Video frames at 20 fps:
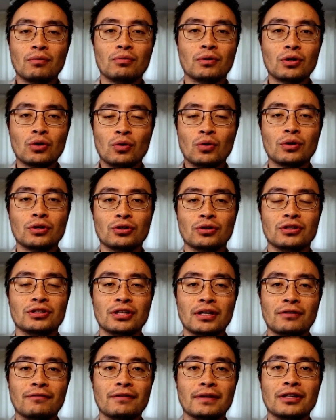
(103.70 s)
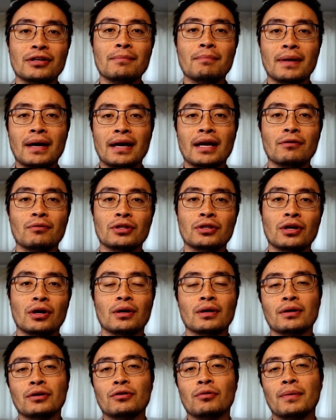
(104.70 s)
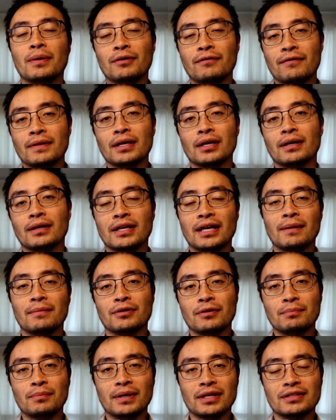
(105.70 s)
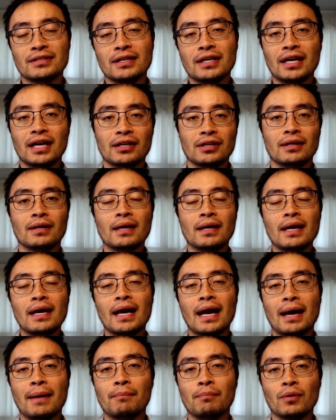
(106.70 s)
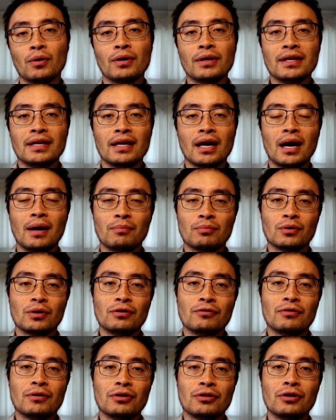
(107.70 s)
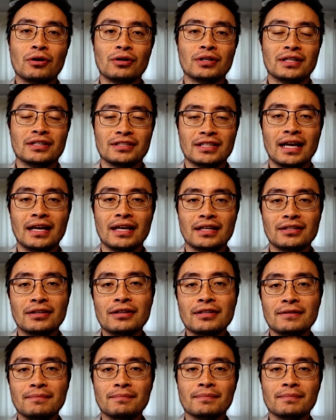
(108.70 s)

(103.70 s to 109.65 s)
Record yourself explaining returns with fingertips pressed together and pointed upward for 30 seconds.